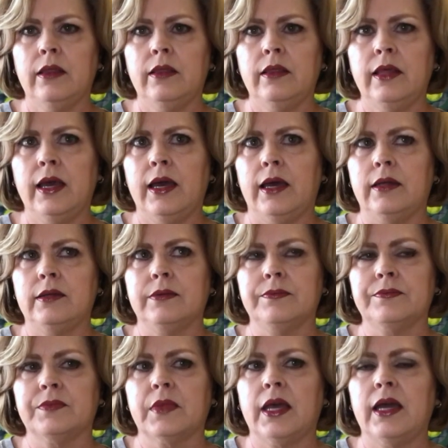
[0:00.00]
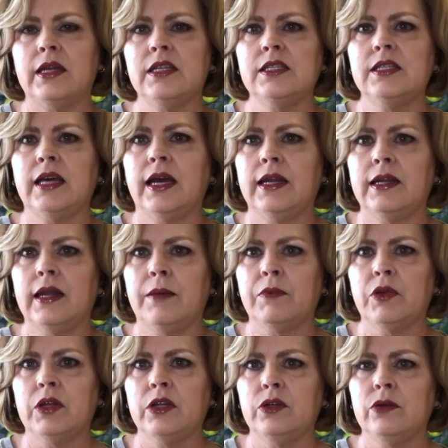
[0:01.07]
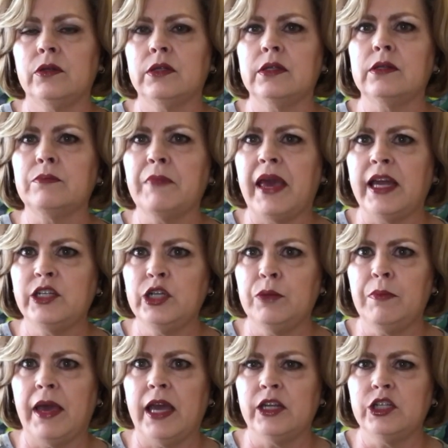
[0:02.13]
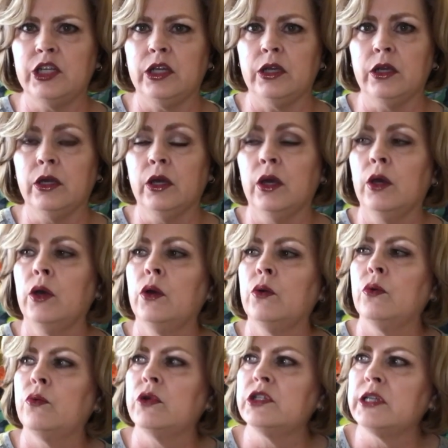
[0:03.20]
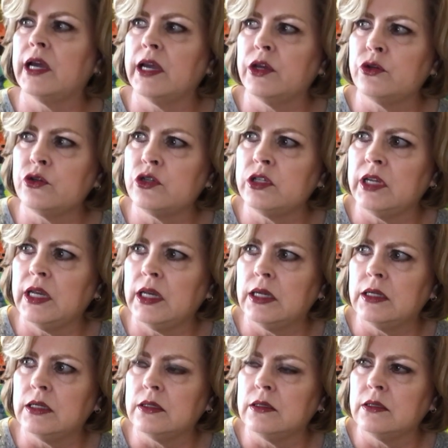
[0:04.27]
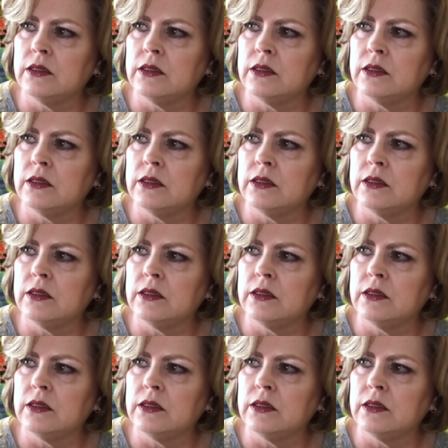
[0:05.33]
that I decided I'm going to do a little matchy-matchy, which I understand